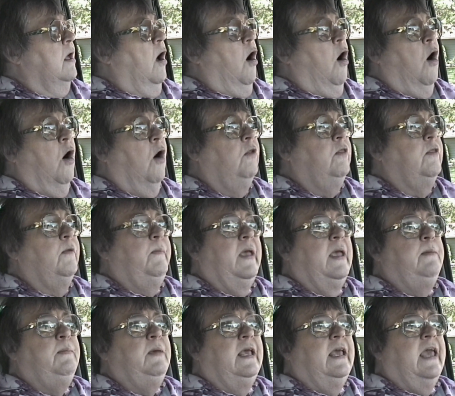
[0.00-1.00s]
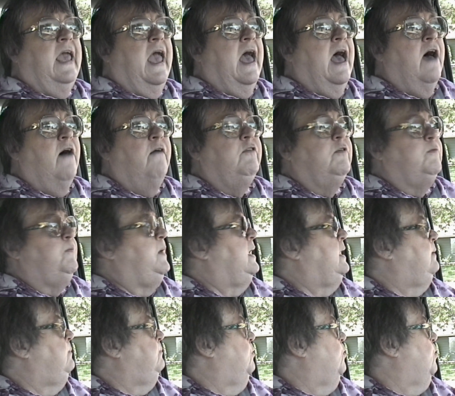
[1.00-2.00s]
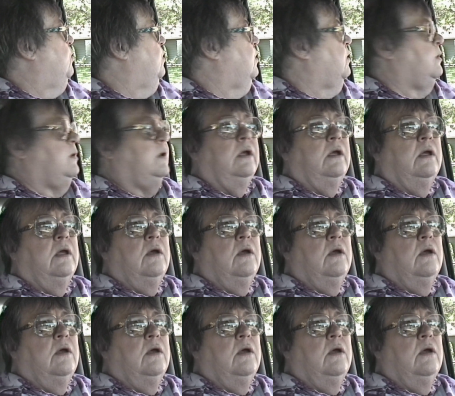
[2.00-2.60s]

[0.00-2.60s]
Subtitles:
All the baby calves being born